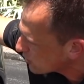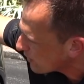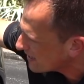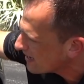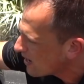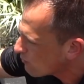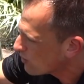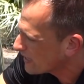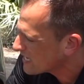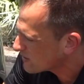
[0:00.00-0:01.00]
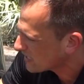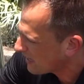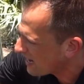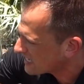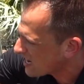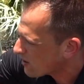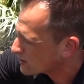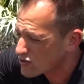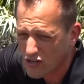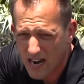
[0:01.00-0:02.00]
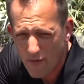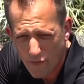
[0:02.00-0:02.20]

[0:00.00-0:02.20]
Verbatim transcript: to it. Really gives it a lot of character. You're gonna have a